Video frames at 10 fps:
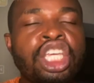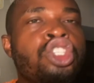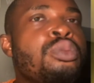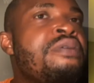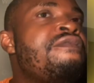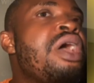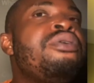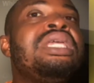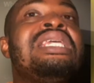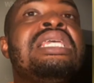it will be
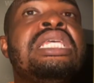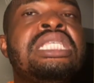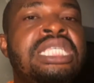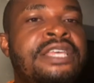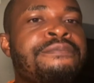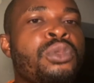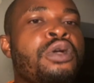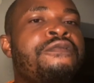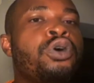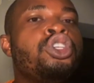very easy
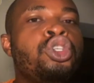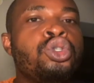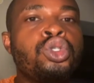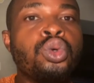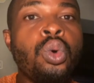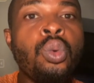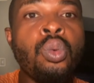for you to